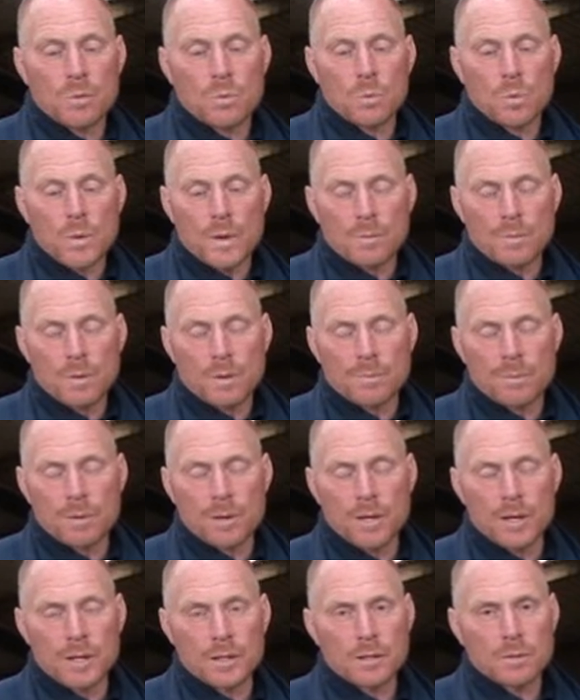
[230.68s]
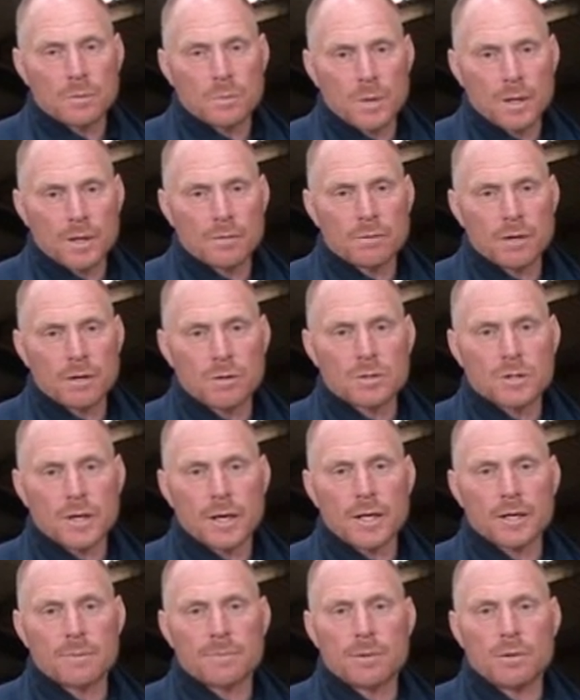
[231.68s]
When we're bulling, we
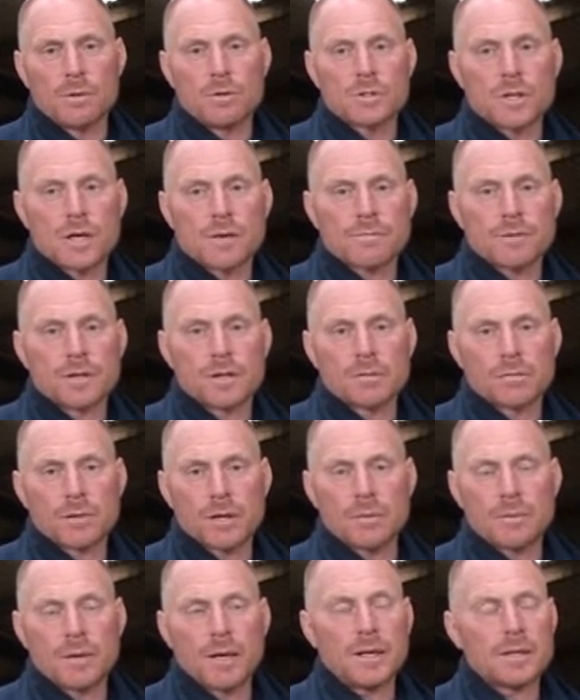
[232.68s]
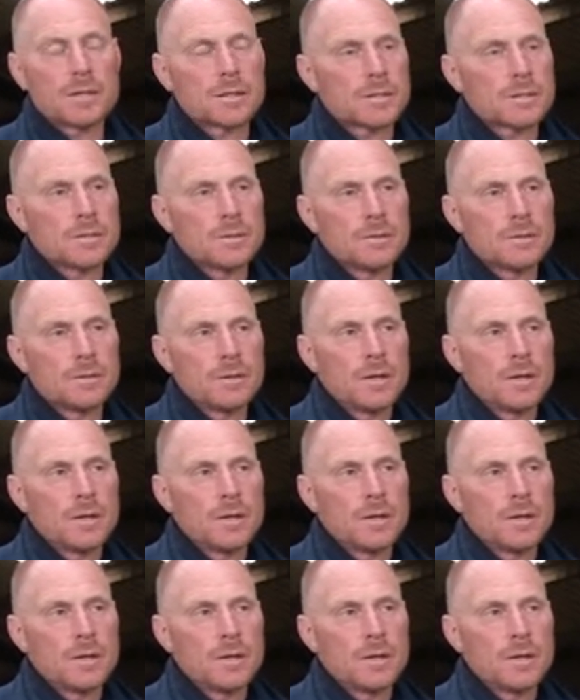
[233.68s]
rotate the bulls every 3 weeks.